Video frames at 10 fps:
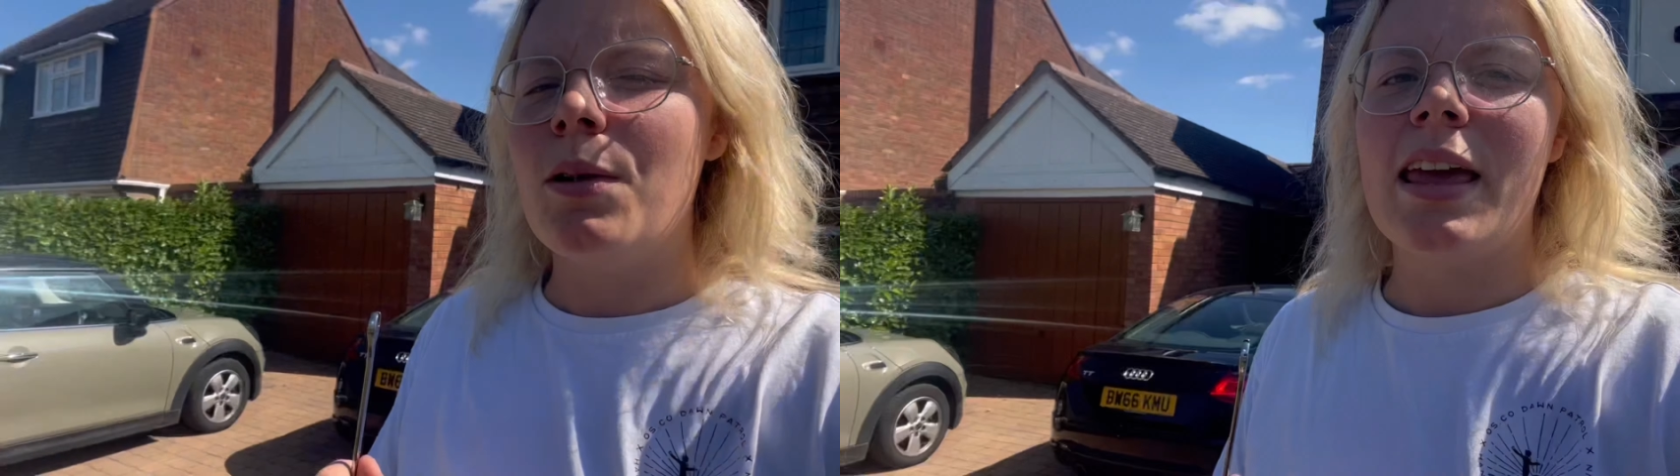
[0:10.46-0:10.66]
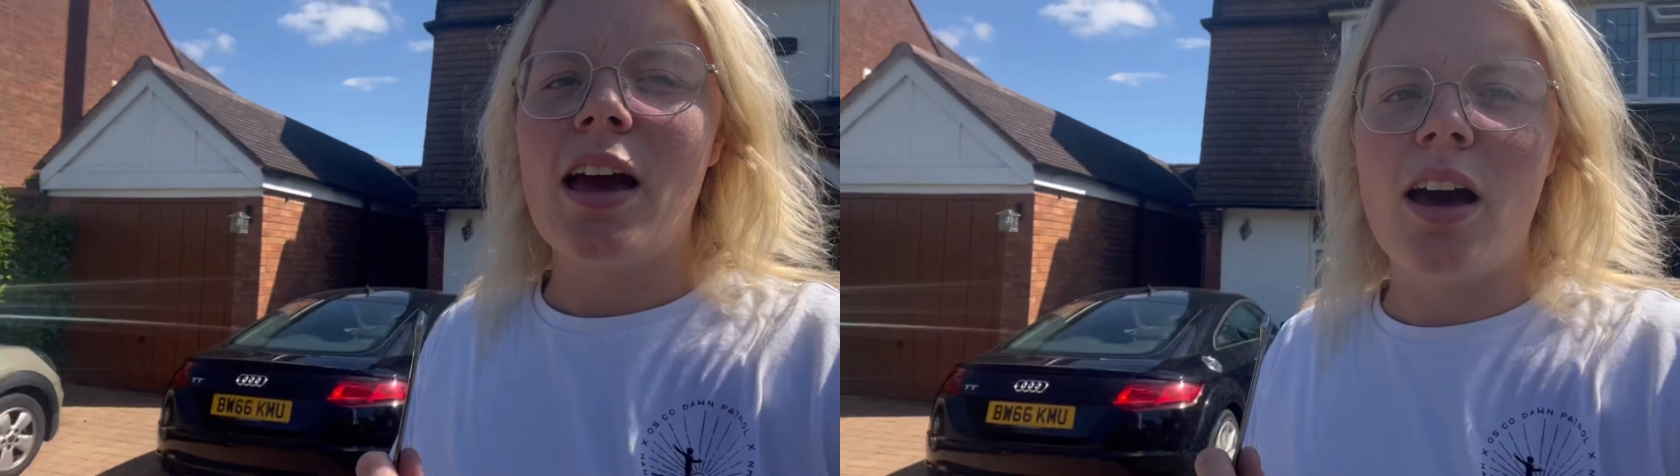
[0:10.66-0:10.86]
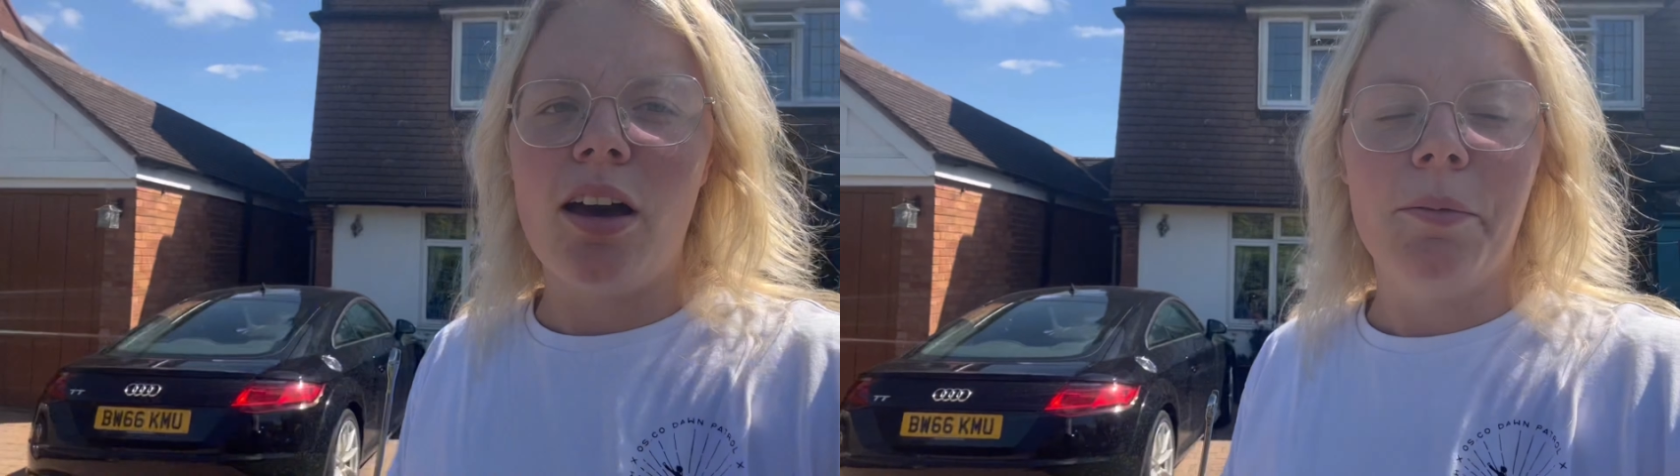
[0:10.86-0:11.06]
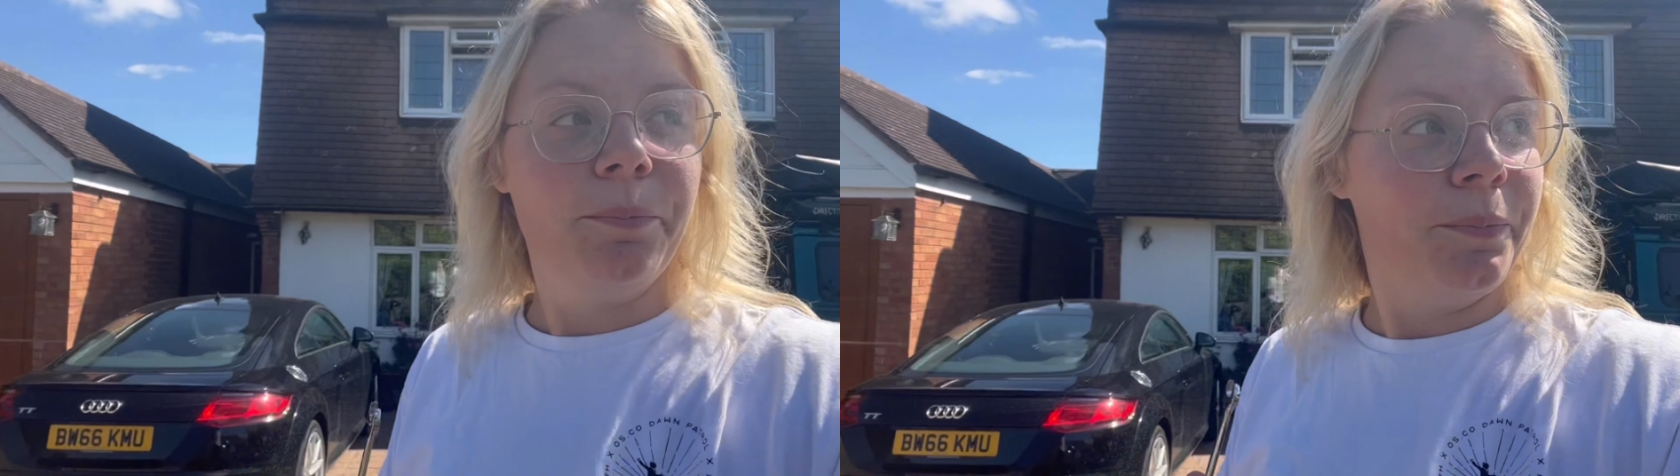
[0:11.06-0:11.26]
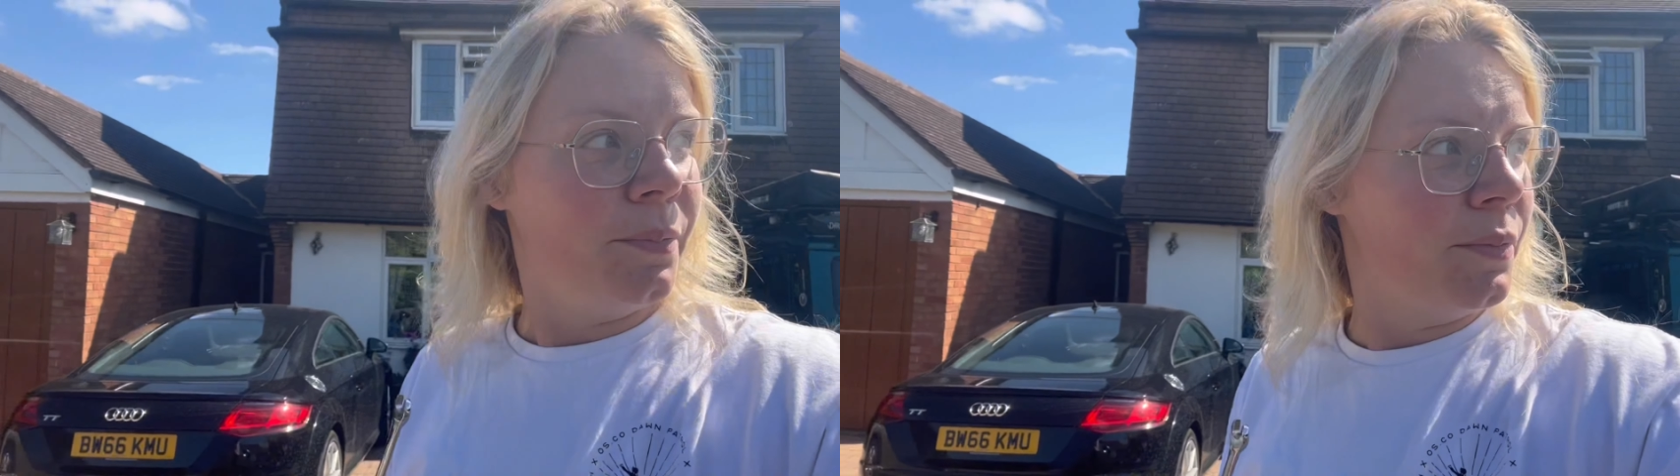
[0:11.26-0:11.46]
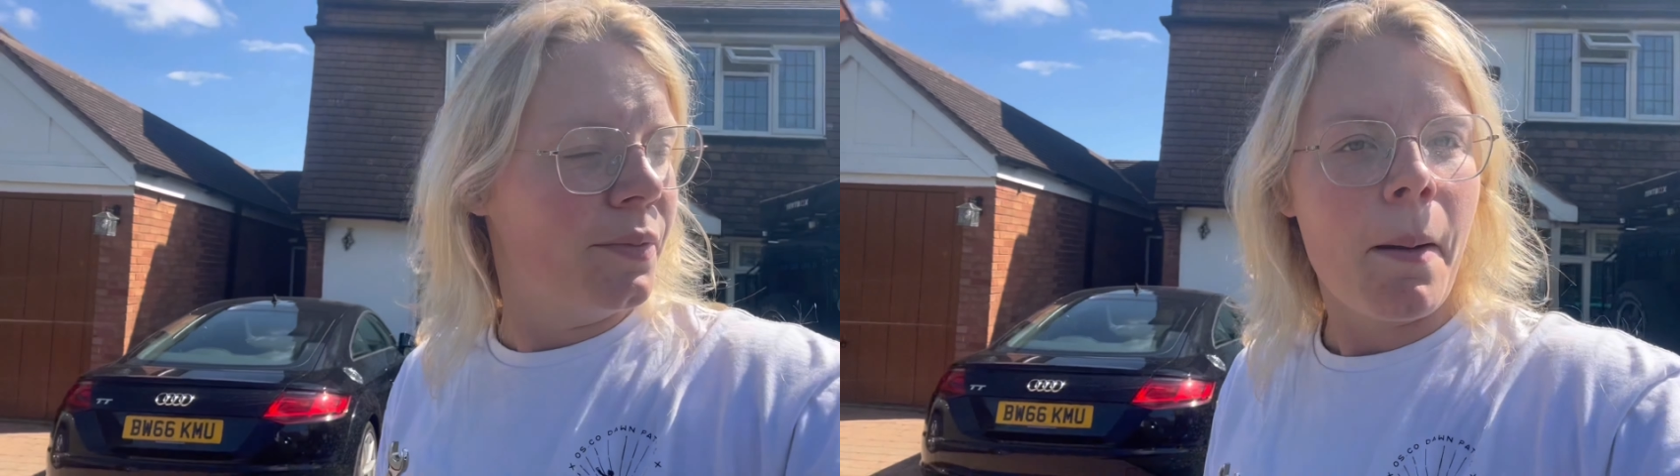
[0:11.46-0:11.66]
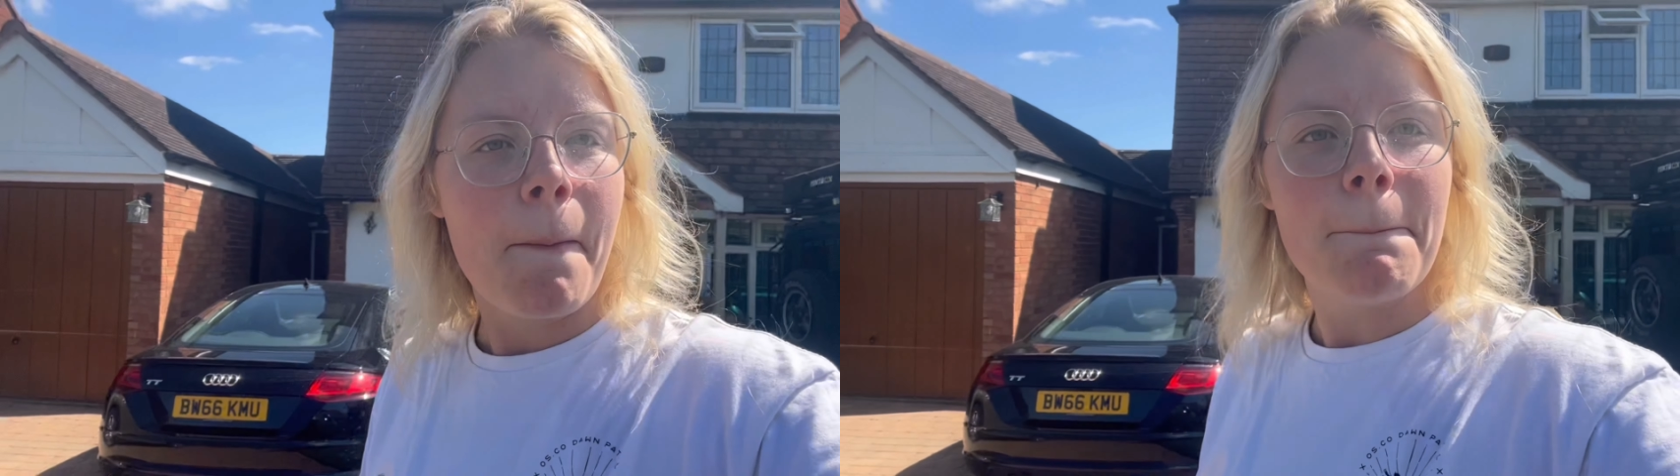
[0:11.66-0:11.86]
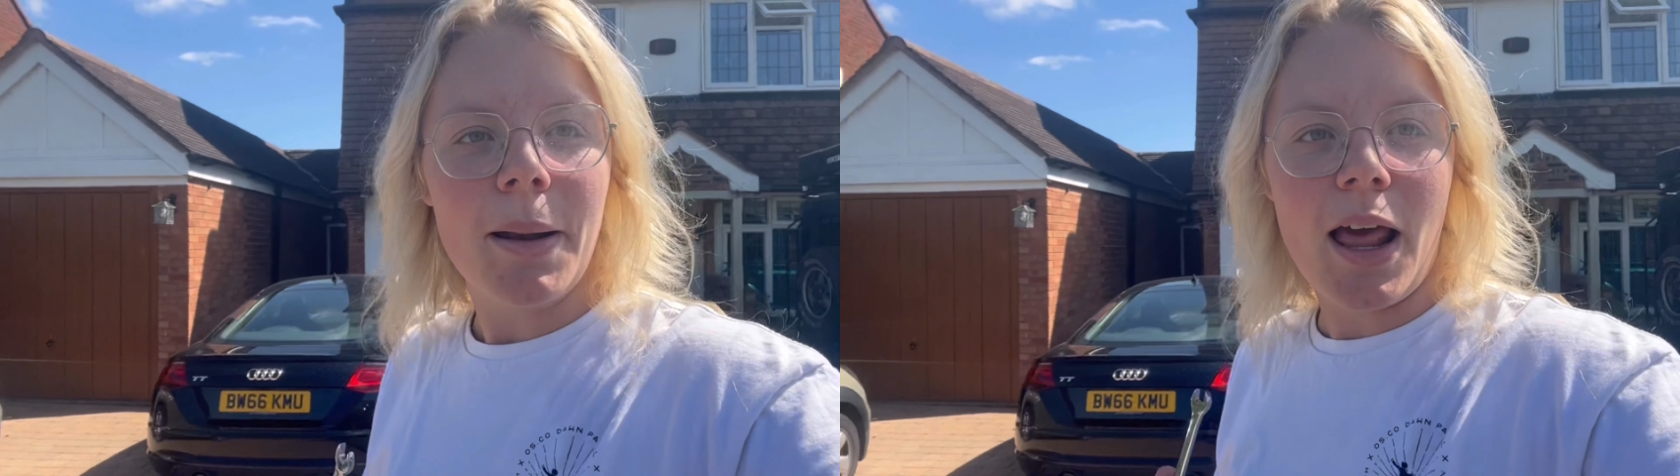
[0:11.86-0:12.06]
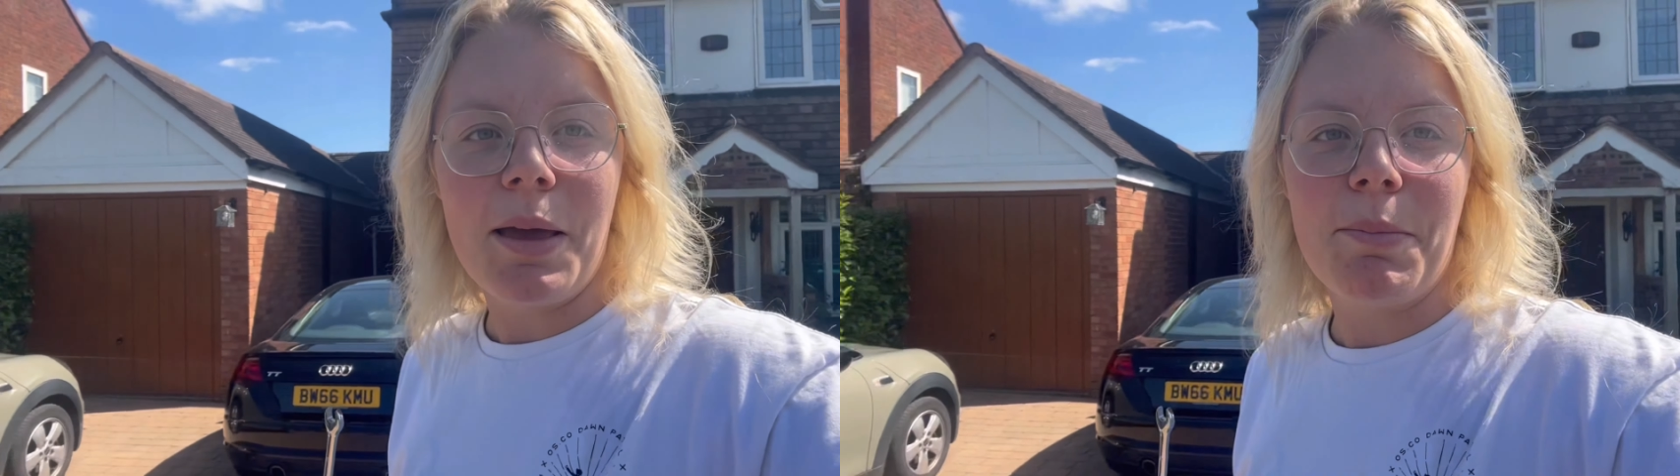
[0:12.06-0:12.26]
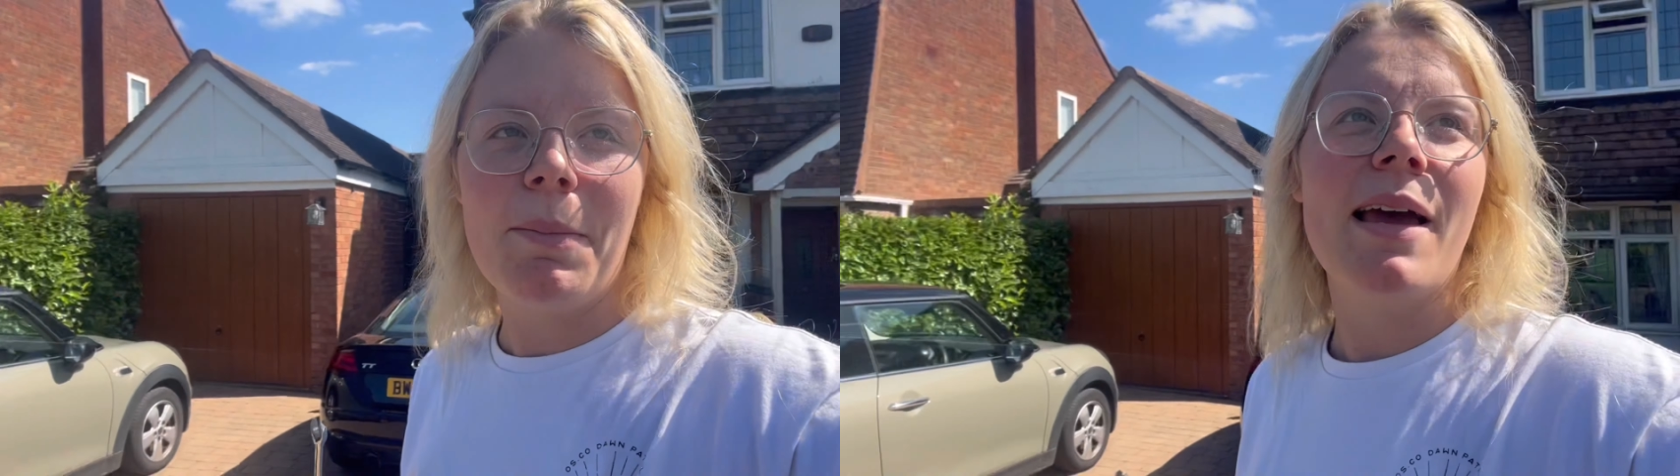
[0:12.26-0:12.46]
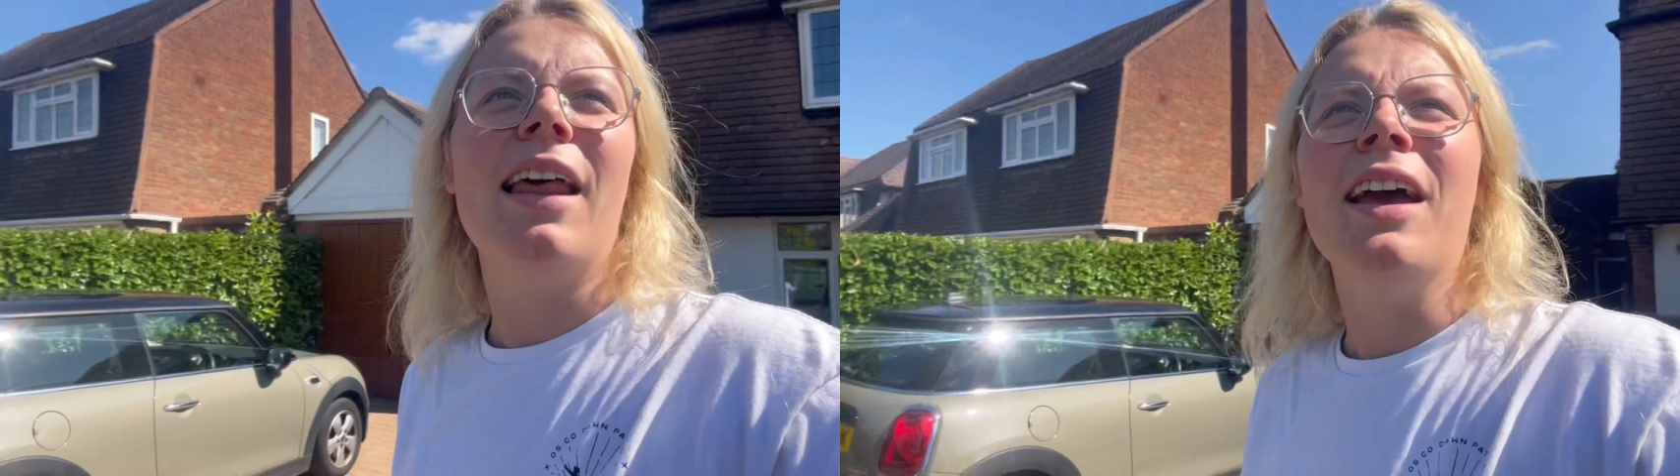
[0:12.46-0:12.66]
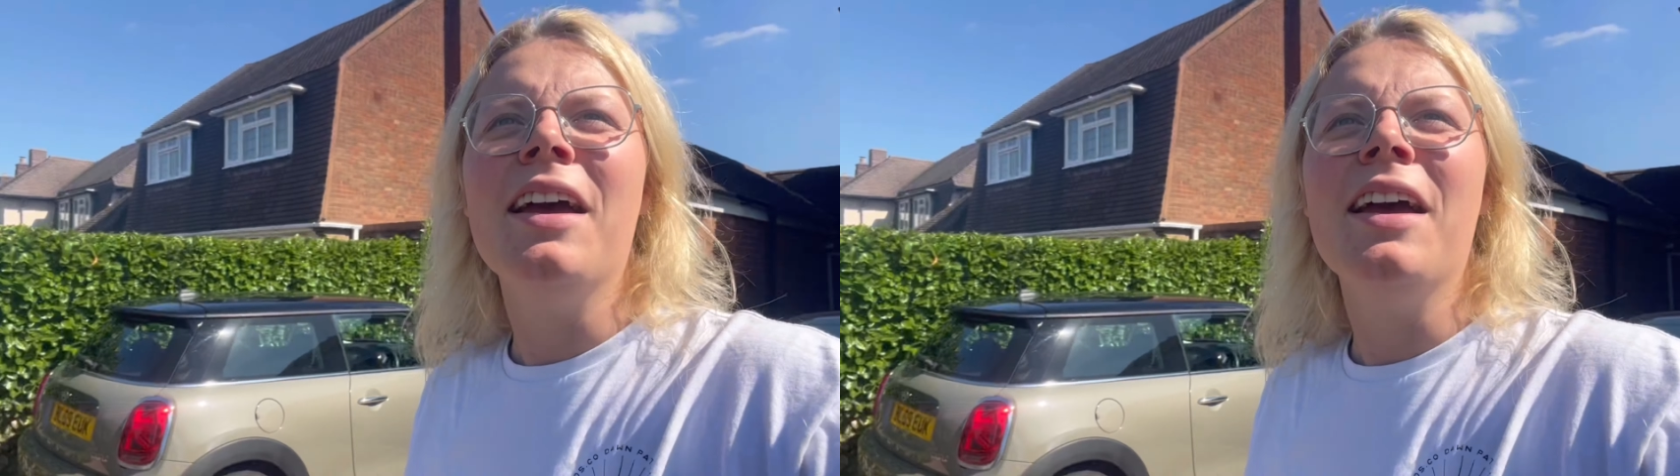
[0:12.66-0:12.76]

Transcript: we are, blimey Bella,